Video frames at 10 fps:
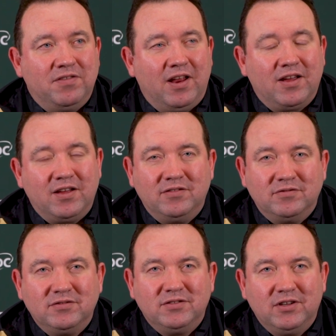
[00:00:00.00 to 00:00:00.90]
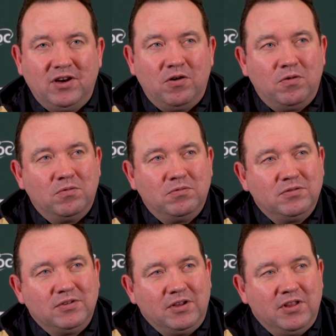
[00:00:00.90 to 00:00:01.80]
like, and you know,
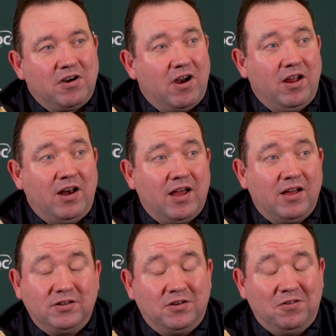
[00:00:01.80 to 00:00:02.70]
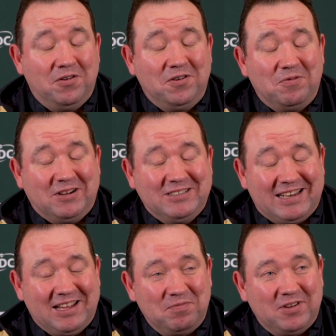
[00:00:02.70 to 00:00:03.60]
in the crowd, like, I don't know who it was,
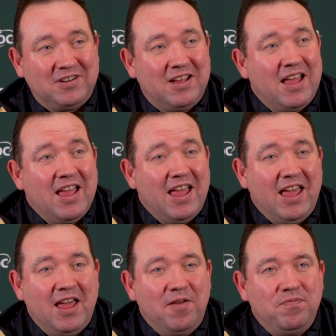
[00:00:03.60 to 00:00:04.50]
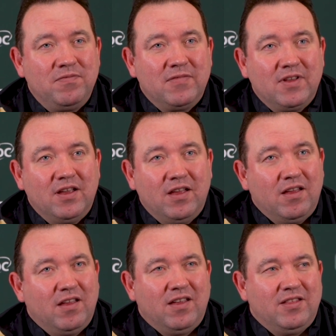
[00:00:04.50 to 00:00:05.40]
like, but um,
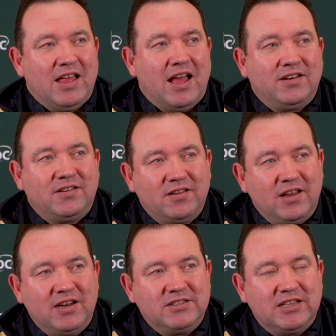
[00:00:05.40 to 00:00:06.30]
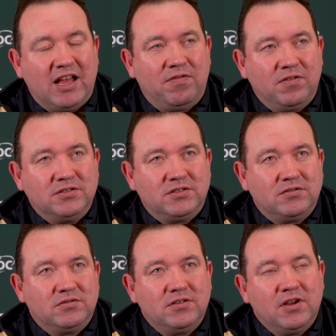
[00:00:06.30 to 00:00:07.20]
that in itself
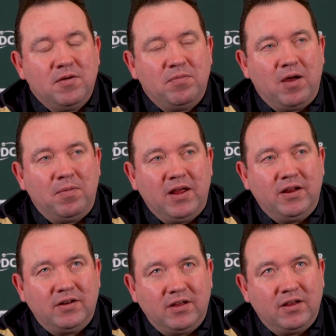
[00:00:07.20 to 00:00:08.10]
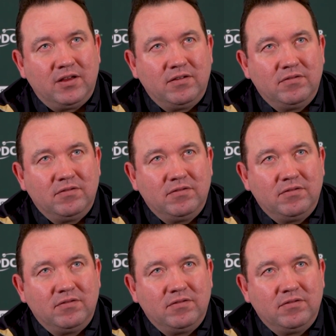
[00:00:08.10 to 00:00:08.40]
was probably the,